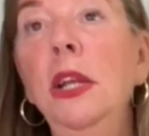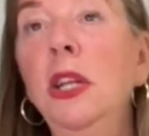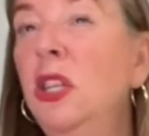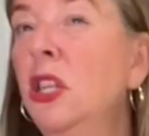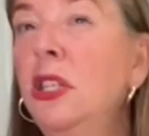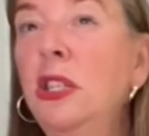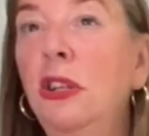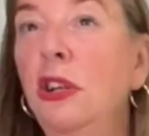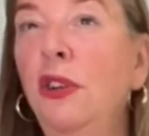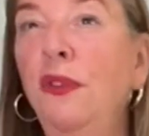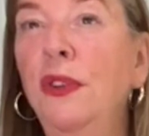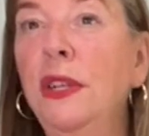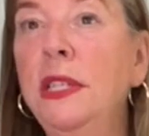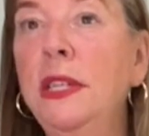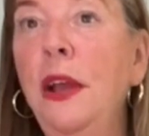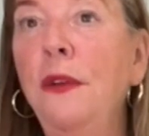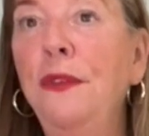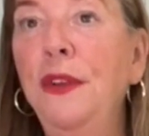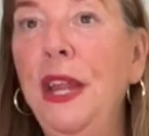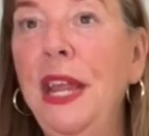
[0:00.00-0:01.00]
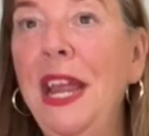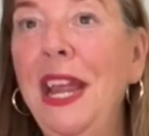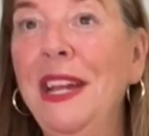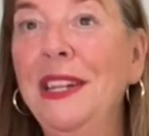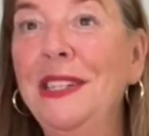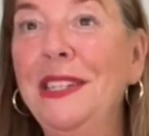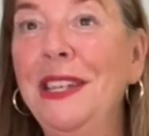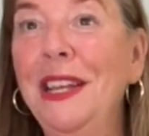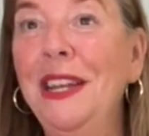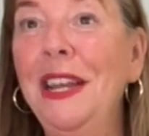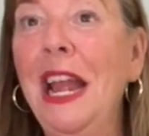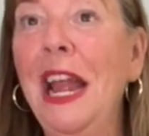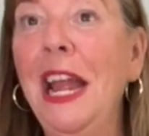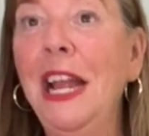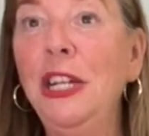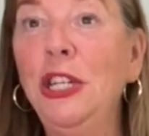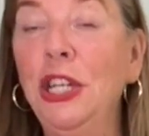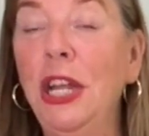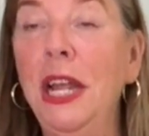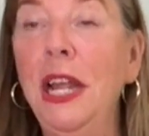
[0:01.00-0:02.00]
Just search for Stephanie Hansen,
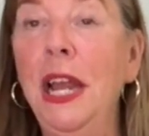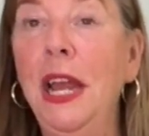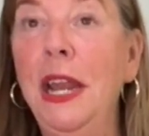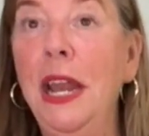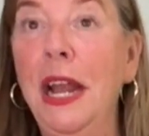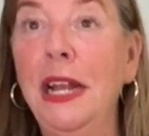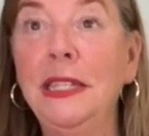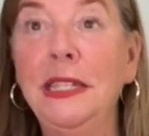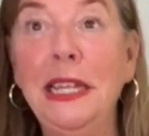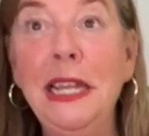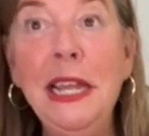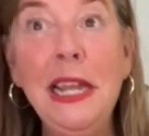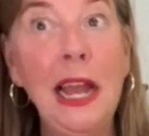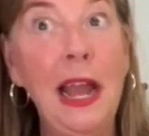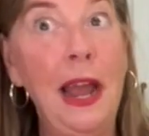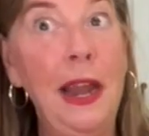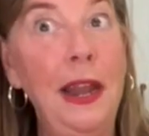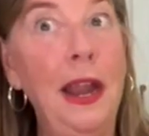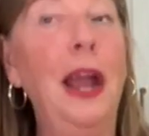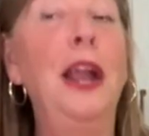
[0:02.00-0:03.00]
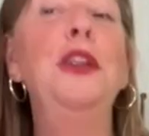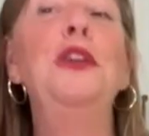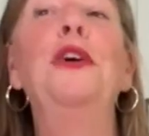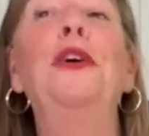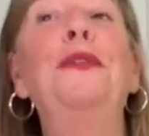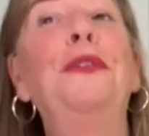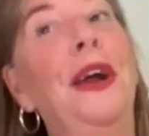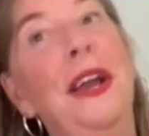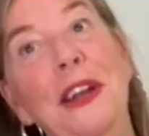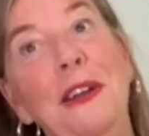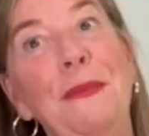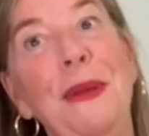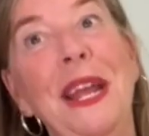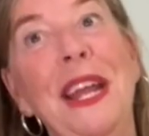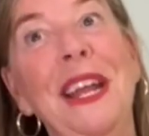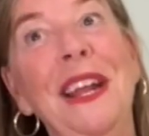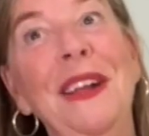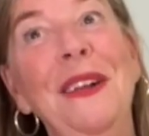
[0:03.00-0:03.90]
H A N S E N, and you'll find me.